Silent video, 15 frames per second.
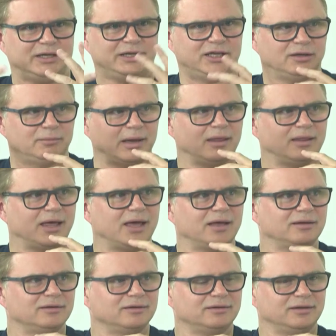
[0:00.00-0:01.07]
thinking about
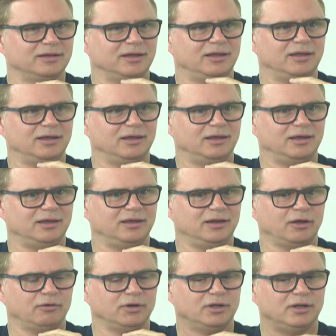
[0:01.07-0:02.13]
that,
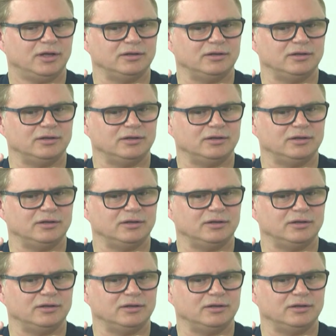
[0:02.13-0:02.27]
you know,